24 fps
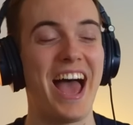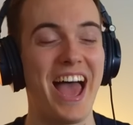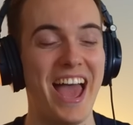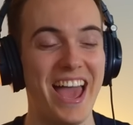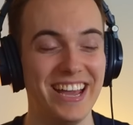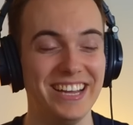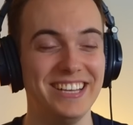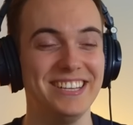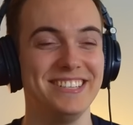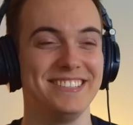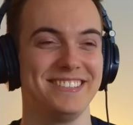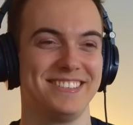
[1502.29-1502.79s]

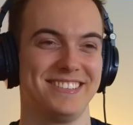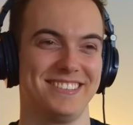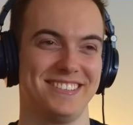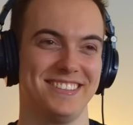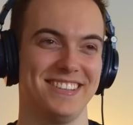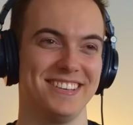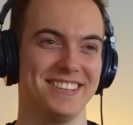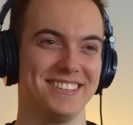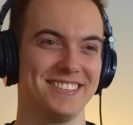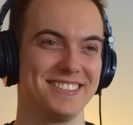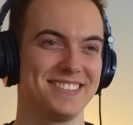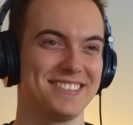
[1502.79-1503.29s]
hates
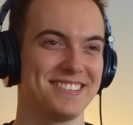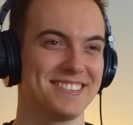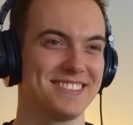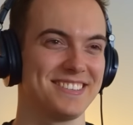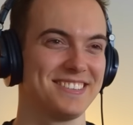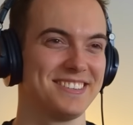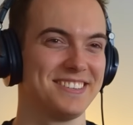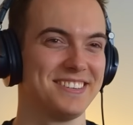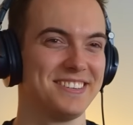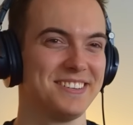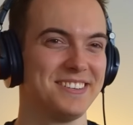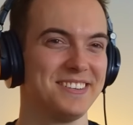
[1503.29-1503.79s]
this.
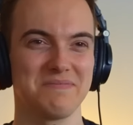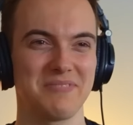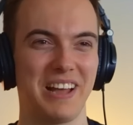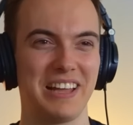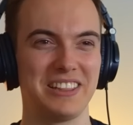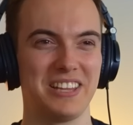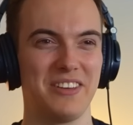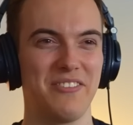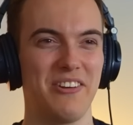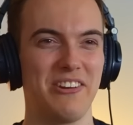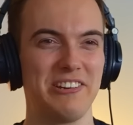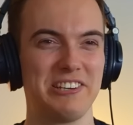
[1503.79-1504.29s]
I
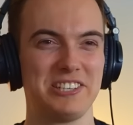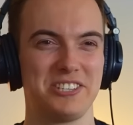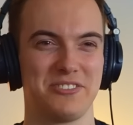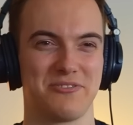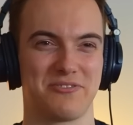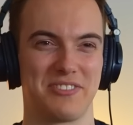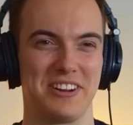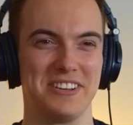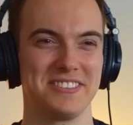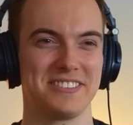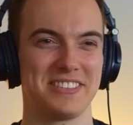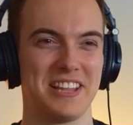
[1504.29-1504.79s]
love how his
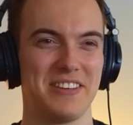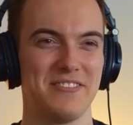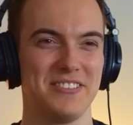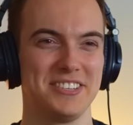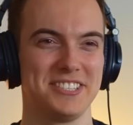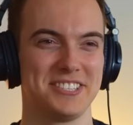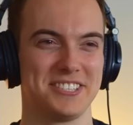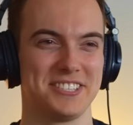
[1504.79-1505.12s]
friends love it